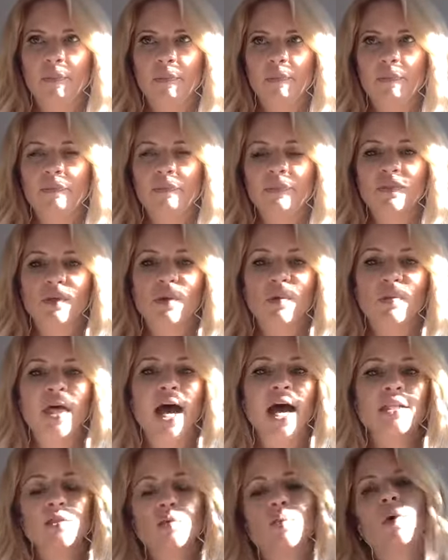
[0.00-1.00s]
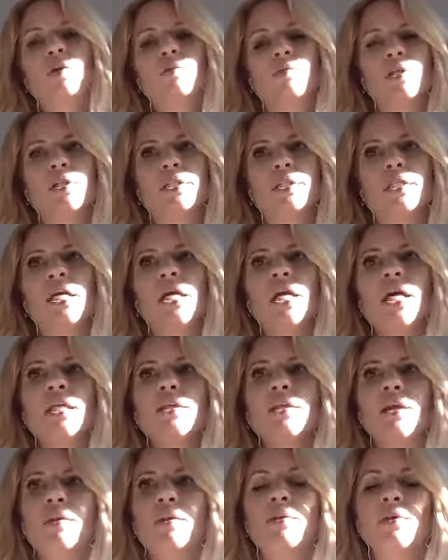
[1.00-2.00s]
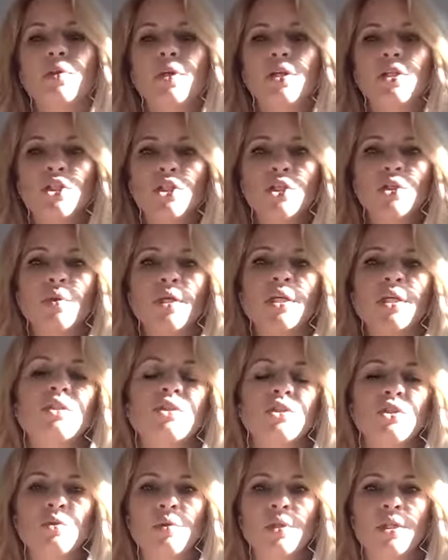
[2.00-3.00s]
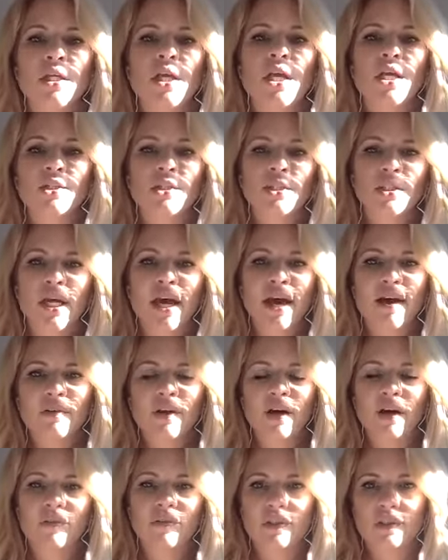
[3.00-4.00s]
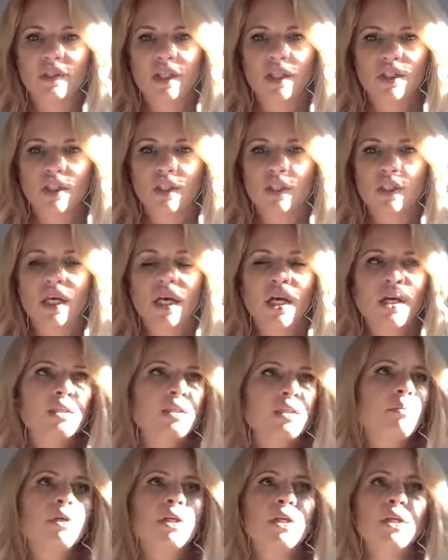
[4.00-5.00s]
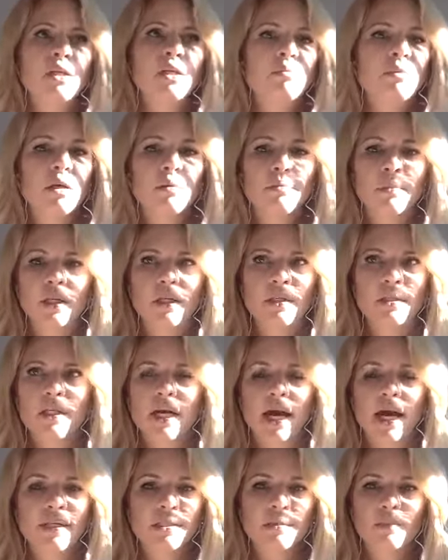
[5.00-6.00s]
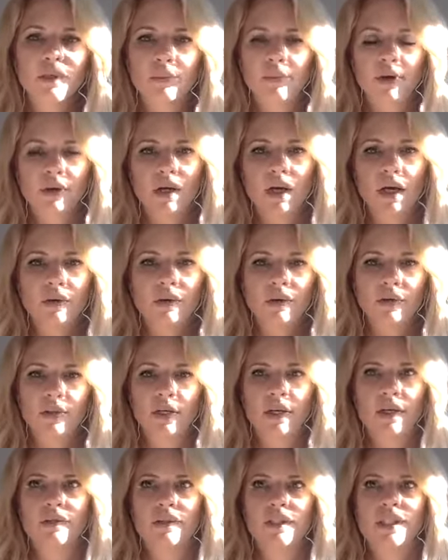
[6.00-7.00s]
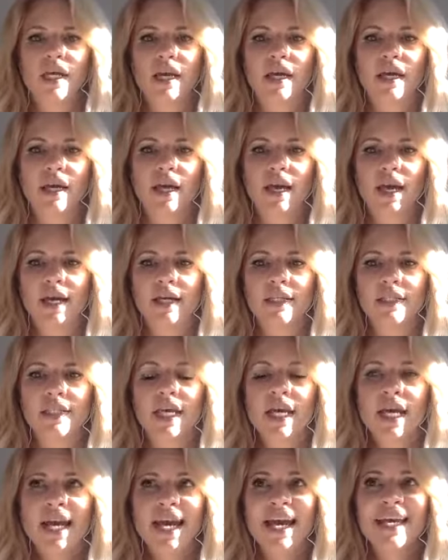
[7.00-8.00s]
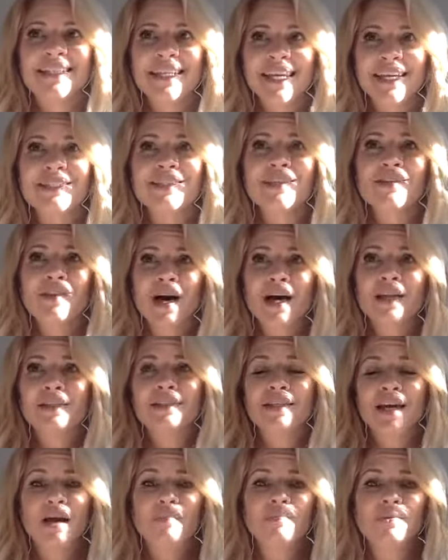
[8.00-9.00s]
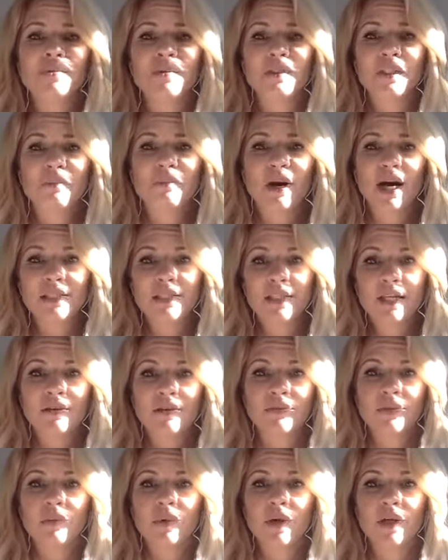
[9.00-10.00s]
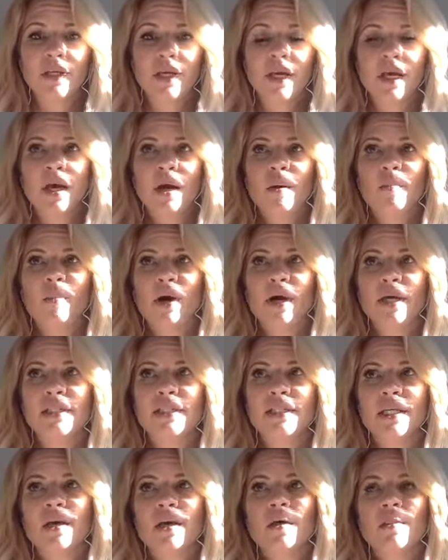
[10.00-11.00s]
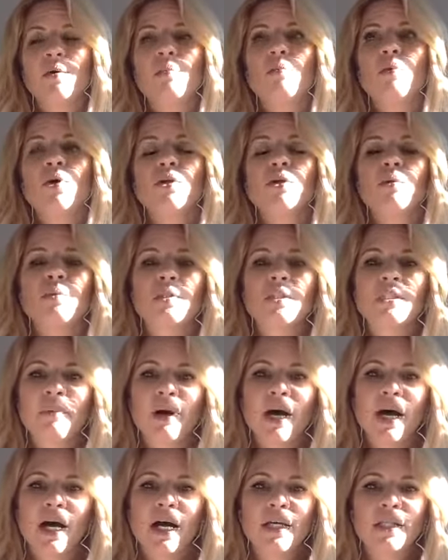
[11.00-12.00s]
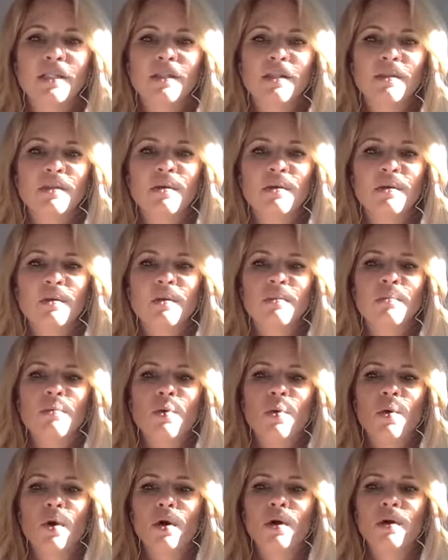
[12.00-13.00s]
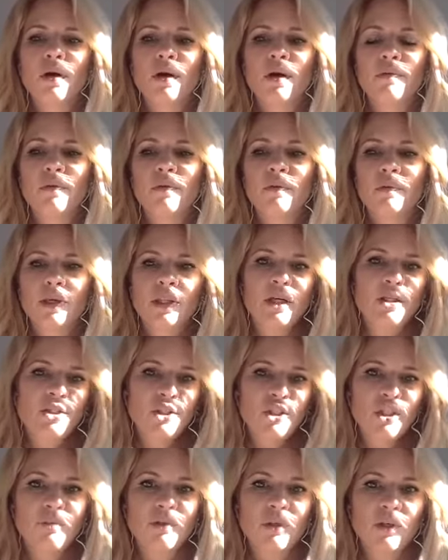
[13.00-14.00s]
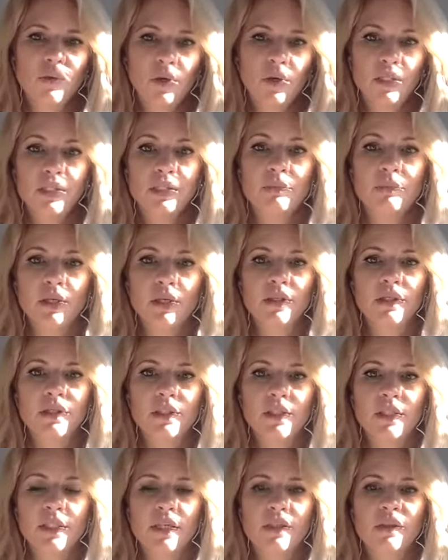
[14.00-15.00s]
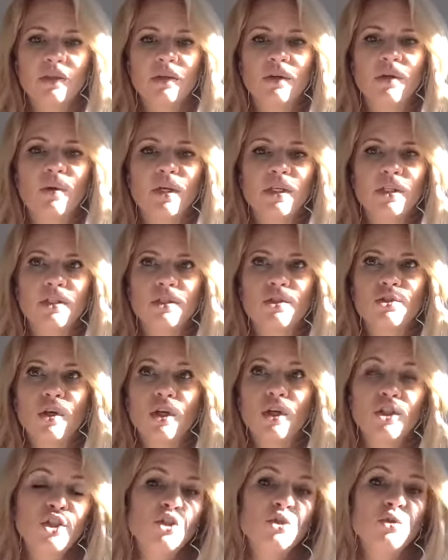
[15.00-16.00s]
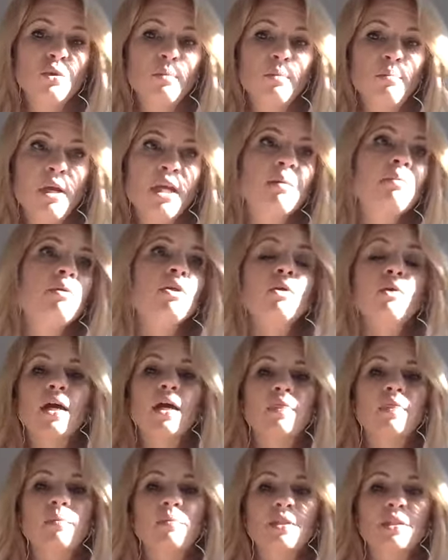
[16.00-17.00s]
So that's one reason. The other thing too is to engage and to have conversations. Somebody emailed me to ask me about Haro the other day, and it takes a lot of time to respond to everyone, but the more you respond, the more of a relationship you're going to build, and they're going to trust you, and maybe you'll get them as a